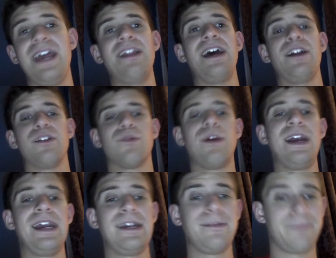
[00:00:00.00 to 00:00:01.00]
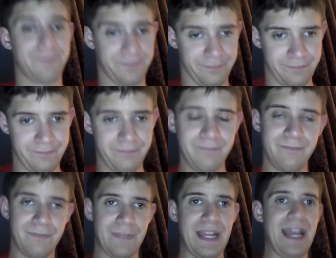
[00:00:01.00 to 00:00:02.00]
out of the ring,
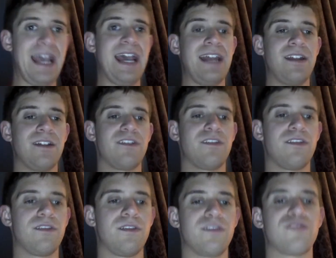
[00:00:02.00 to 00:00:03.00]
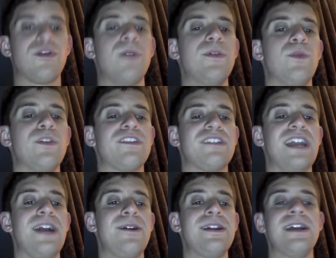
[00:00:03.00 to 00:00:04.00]
and Strowman was
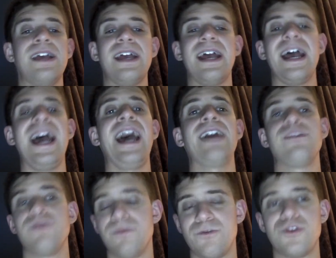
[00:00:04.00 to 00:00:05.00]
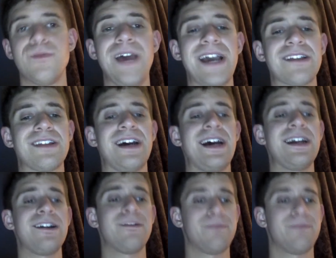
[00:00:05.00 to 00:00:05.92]
staring at Drew McIntyre.